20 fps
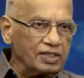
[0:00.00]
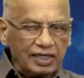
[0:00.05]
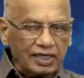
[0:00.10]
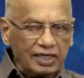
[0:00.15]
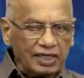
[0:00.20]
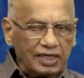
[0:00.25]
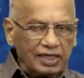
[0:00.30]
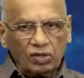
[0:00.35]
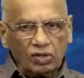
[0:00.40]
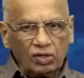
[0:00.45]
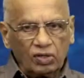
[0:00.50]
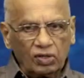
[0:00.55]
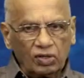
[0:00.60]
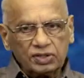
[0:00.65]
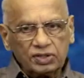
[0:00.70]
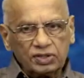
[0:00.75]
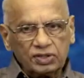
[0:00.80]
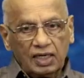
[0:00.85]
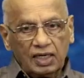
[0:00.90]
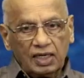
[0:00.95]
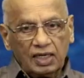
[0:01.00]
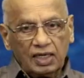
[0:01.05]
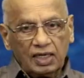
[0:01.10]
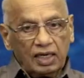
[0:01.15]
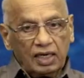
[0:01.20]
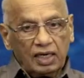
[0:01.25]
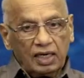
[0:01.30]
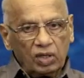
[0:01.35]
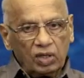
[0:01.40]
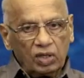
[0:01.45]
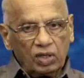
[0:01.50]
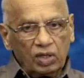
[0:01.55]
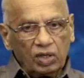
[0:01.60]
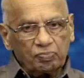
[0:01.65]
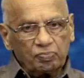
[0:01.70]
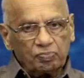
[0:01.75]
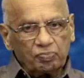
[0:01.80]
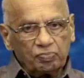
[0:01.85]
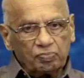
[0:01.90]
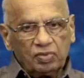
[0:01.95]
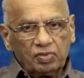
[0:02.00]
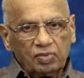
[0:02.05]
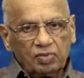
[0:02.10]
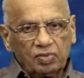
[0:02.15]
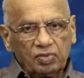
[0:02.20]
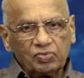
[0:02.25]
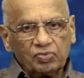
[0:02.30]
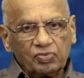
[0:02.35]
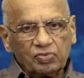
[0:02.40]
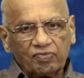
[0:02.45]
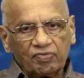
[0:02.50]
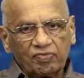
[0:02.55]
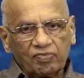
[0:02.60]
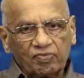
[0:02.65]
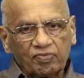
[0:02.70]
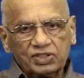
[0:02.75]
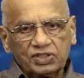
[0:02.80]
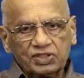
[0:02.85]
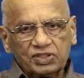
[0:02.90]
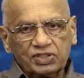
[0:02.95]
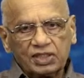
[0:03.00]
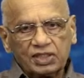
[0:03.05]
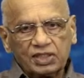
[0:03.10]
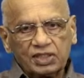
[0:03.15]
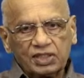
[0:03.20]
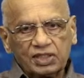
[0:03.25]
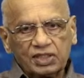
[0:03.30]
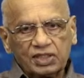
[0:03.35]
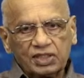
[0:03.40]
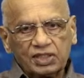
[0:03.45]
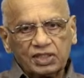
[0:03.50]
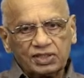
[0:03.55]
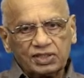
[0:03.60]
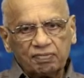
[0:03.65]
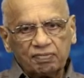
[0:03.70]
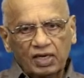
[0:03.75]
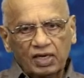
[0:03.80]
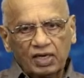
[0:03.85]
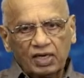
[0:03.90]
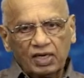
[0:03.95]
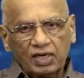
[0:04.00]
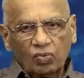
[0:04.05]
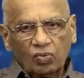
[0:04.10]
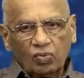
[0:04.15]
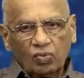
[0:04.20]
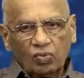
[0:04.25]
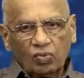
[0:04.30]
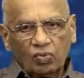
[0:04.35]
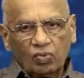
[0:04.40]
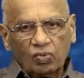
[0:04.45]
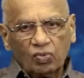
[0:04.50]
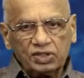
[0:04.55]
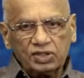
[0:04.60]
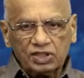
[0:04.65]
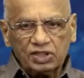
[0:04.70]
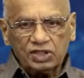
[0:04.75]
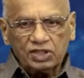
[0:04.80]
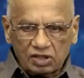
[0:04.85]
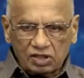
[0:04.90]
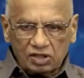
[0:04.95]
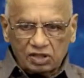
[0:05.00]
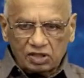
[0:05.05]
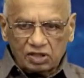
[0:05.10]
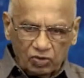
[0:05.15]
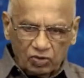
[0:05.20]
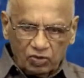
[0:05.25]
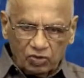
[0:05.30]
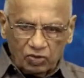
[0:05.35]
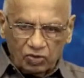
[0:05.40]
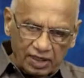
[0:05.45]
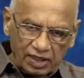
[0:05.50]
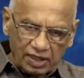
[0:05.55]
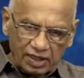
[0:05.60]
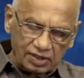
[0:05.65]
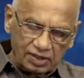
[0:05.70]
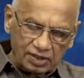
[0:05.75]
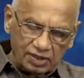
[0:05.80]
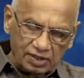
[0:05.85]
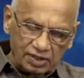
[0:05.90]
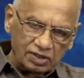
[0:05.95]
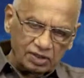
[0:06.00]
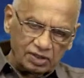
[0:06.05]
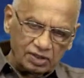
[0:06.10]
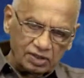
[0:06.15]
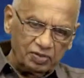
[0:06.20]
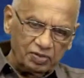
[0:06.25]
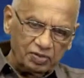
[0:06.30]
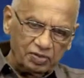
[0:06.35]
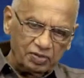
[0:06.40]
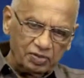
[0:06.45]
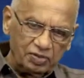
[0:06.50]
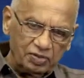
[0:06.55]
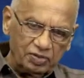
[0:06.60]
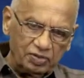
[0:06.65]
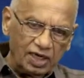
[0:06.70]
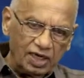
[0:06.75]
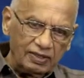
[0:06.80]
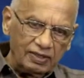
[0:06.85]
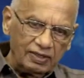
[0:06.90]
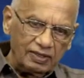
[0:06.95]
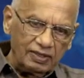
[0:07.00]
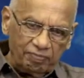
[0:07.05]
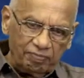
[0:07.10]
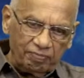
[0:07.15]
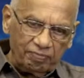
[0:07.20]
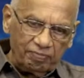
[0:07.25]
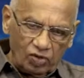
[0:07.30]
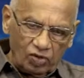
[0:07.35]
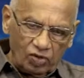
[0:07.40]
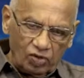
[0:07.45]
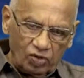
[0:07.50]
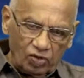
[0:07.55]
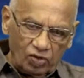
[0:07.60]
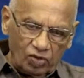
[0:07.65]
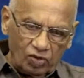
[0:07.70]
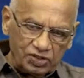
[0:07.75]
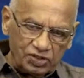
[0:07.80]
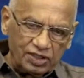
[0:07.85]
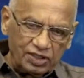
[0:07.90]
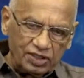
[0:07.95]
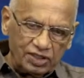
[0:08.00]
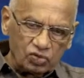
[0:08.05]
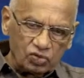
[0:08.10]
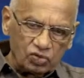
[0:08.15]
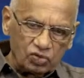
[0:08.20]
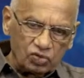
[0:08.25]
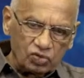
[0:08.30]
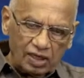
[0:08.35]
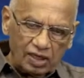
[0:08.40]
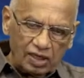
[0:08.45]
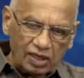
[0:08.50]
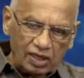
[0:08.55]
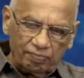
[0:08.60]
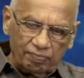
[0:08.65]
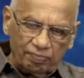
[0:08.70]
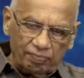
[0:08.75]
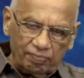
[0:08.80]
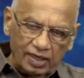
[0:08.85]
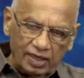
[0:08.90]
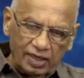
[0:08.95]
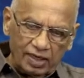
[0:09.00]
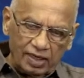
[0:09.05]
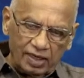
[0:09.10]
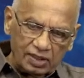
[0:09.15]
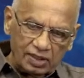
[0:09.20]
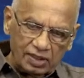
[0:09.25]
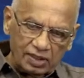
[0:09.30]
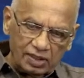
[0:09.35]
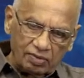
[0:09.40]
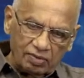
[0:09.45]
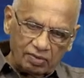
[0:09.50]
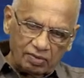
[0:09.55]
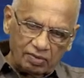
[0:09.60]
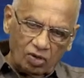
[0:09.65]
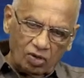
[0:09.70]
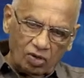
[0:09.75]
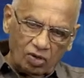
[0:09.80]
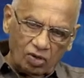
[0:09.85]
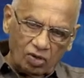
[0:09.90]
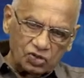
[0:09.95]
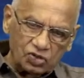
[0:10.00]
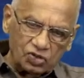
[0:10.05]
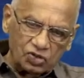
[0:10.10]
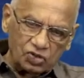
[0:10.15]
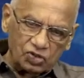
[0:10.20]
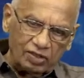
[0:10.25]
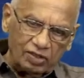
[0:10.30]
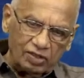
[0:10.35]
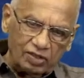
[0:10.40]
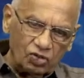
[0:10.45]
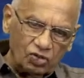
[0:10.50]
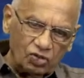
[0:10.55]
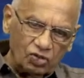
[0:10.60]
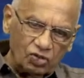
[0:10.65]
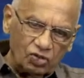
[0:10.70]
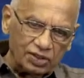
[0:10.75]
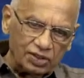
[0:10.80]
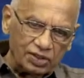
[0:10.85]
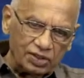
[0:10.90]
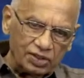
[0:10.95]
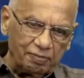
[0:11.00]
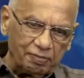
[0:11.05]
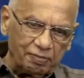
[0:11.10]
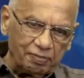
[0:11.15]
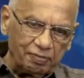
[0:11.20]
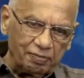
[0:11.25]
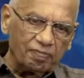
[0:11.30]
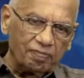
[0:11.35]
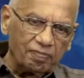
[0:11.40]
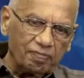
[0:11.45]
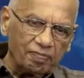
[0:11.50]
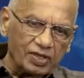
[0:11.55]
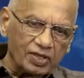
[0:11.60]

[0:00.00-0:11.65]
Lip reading: He had joined. And one of the problems we were facing at that time, when this disc is put in that 3-piece die, when we take it out at the almost the equatorial type,